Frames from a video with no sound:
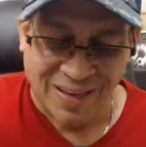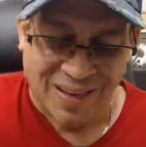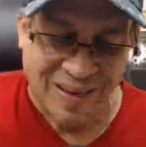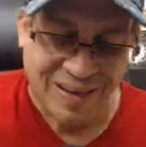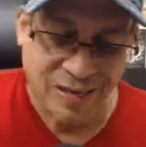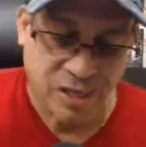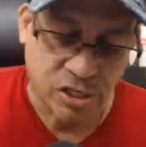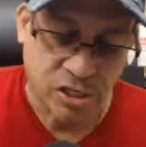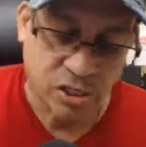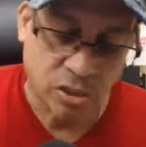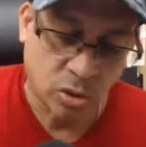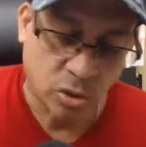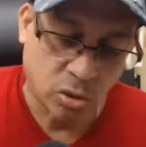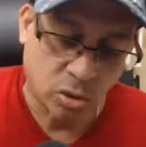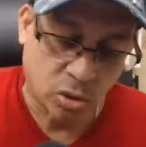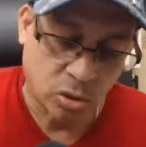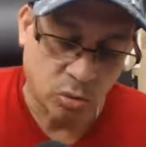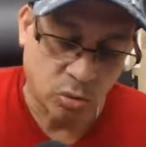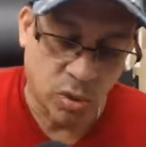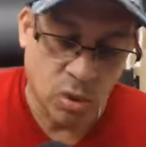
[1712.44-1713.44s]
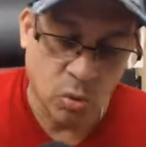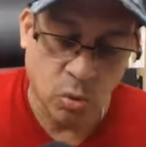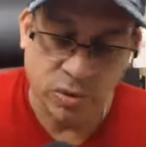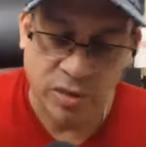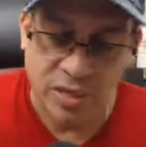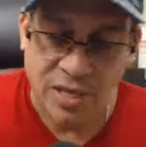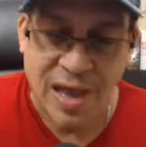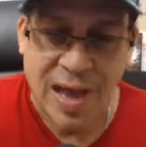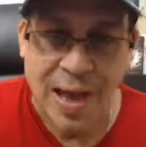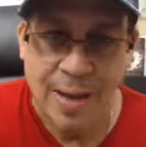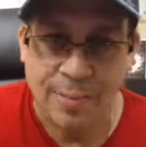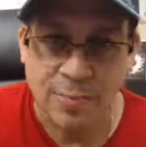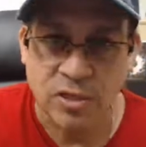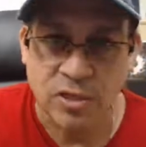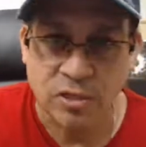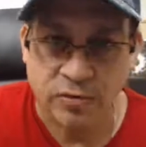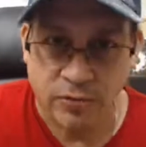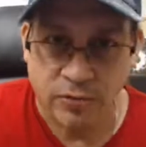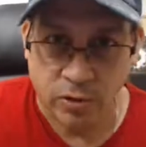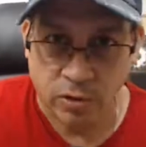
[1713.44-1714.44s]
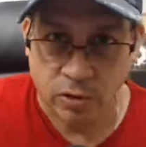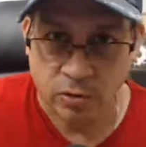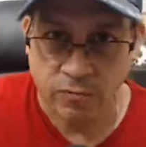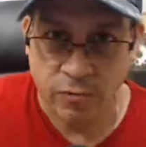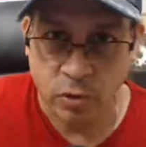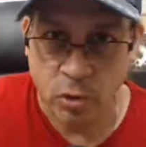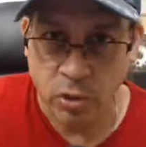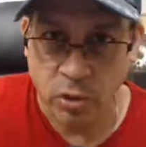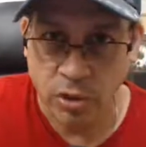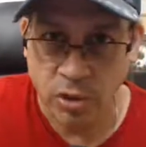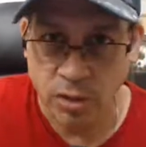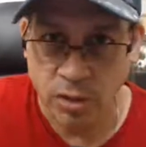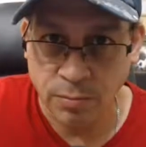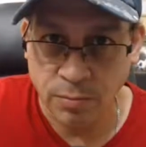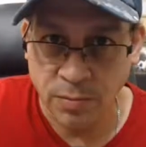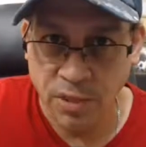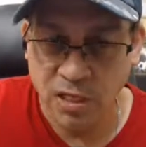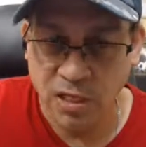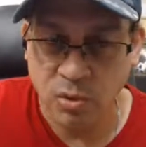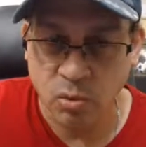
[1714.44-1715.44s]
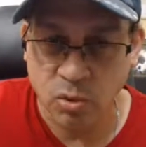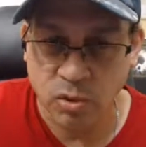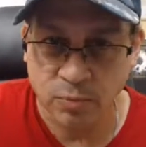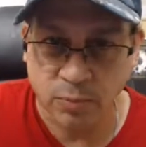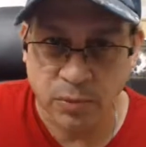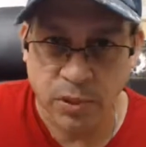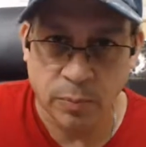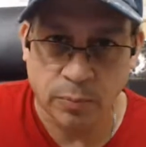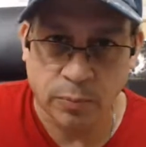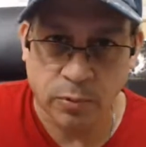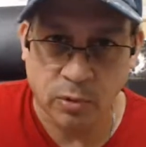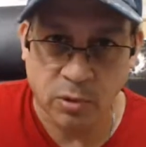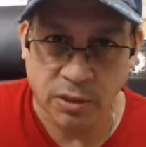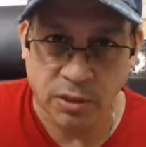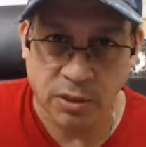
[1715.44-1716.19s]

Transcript: I just don't agree with the atmosphere of going and meeting with people.